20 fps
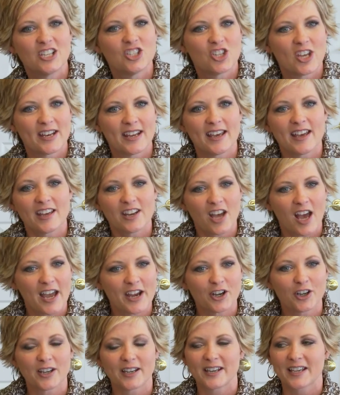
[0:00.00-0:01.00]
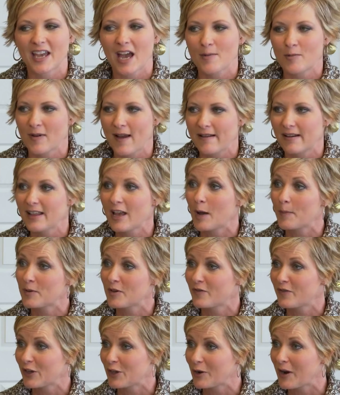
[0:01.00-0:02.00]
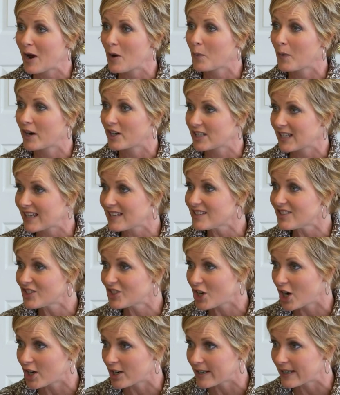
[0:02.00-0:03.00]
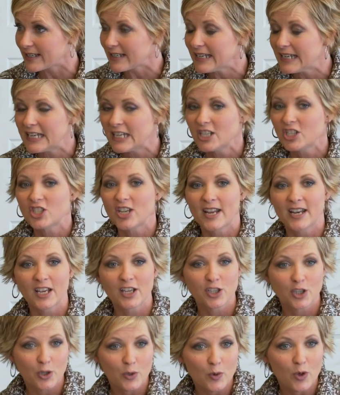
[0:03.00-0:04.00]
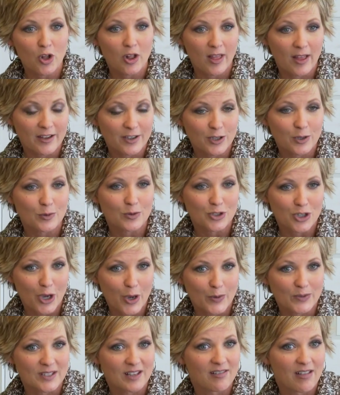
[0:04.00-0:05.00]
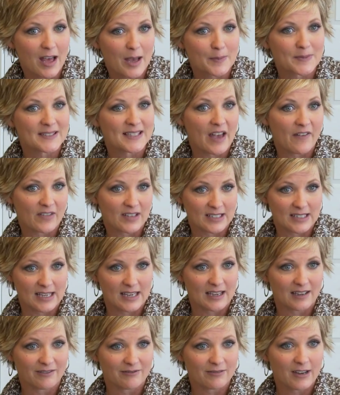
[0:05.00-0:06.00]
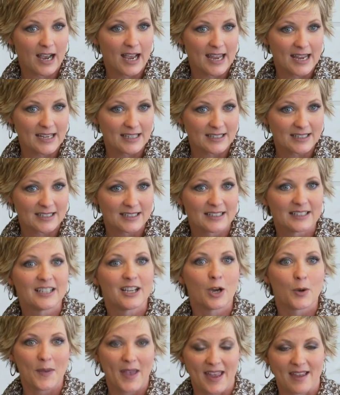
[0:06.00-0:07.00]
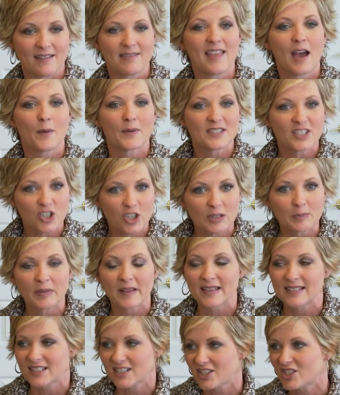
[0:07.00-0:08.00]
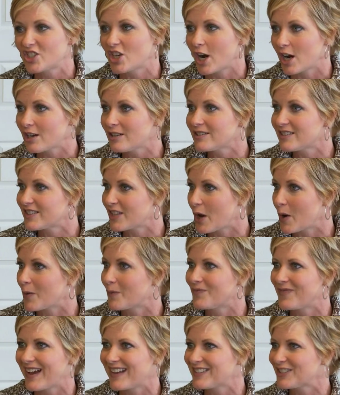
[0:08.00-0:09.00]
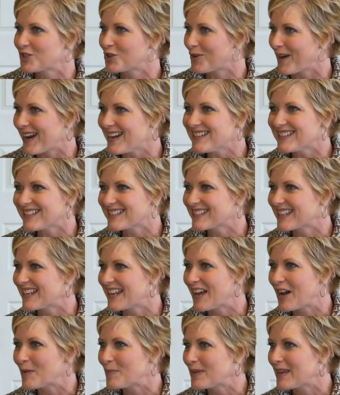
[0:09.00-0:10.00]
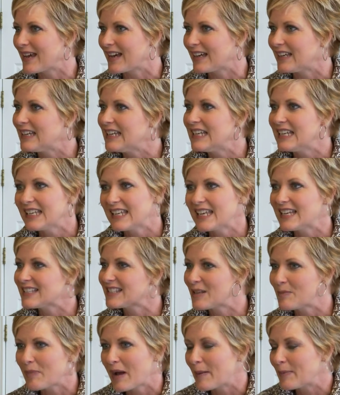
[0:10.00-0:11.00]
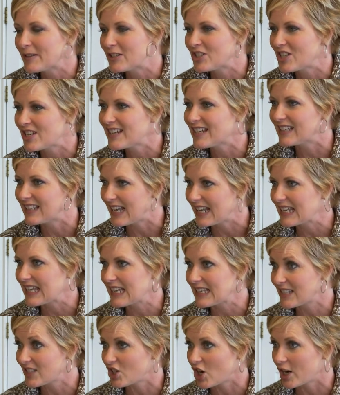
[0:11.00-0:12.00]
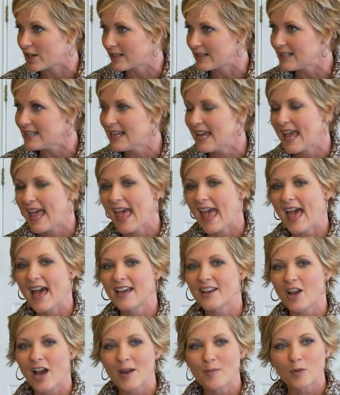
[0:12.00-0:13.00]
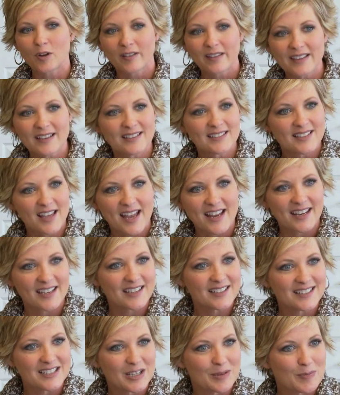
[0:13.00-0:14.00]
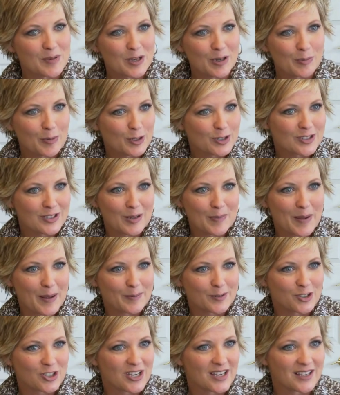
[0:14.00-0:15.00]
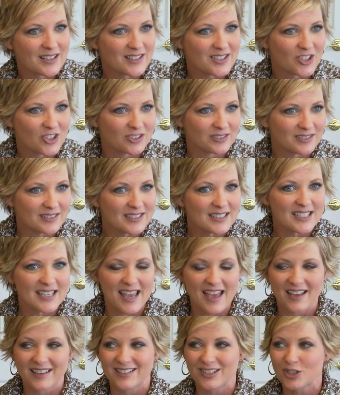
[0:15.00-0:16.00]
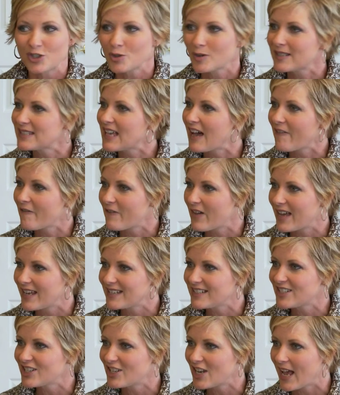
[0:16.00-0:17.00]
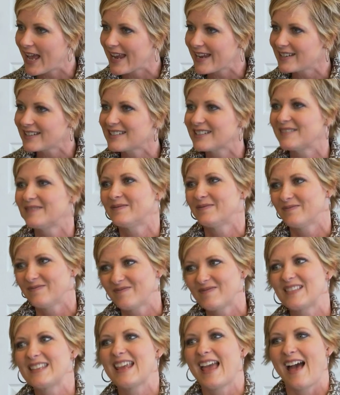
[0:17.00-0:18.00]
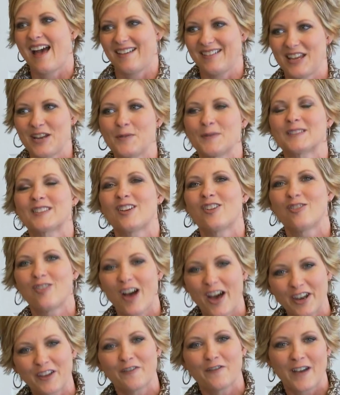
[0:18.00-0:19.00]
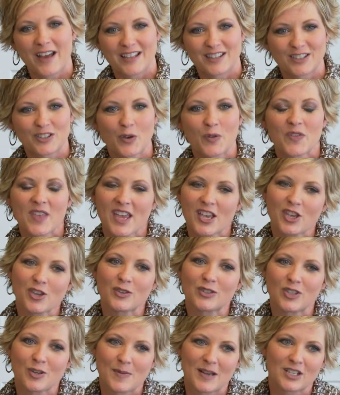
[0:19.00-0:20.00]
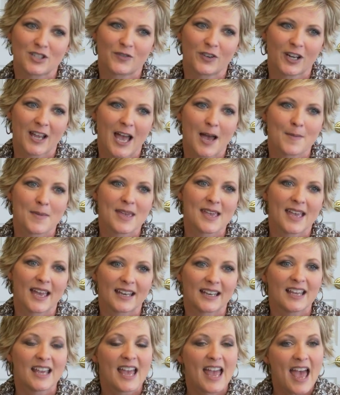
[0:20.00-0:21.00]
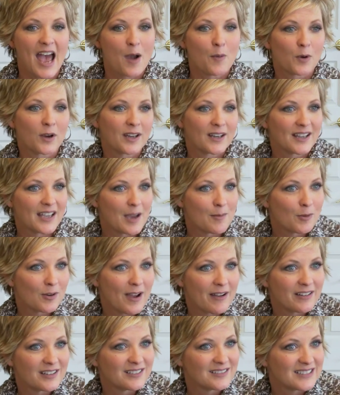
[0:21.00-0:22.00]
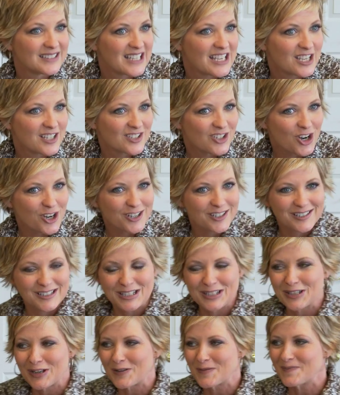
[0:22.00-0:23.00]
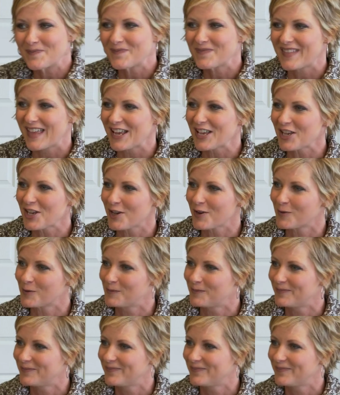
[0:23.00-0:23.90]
Jenna and I are going to come around and help you figure out where to get started. Jenna, you chose Club 70, right? Okay, and that was a good place to start, so that's great. That's going to help you get some publishing and get started. And I'm really excited to be your personal publishing consultant. And did you guys have fun tonight? Yeah, it was a lot of fun. So thank you so much for coming, and we're going to come around and get you started. So thank you.